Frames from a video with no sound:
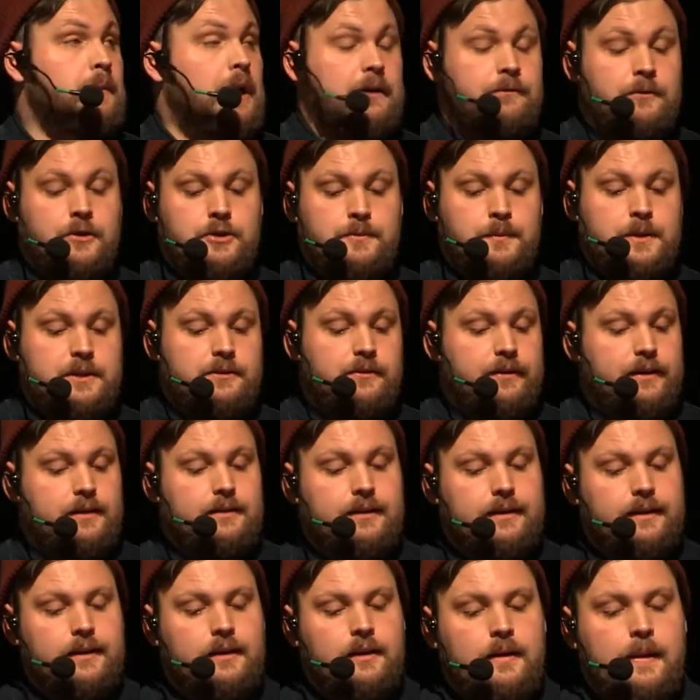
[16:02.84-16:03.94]
platform
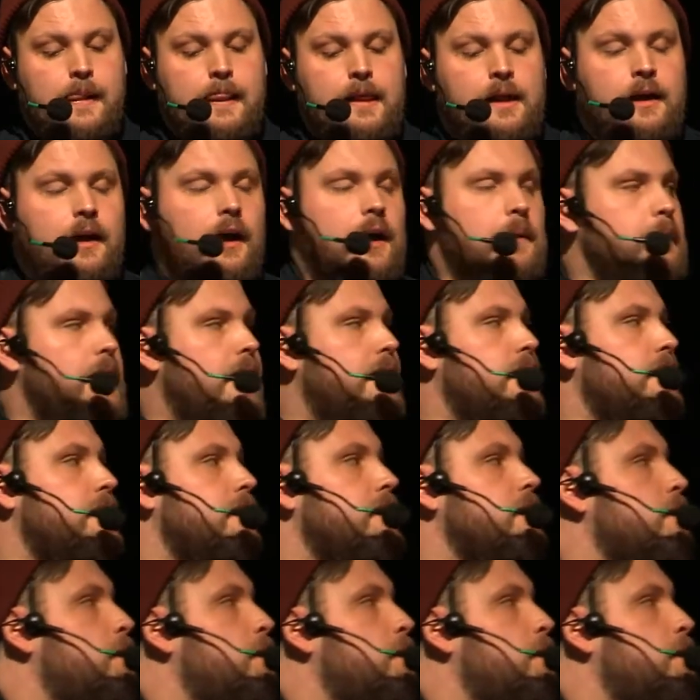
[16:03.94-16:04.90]
specifically. And I think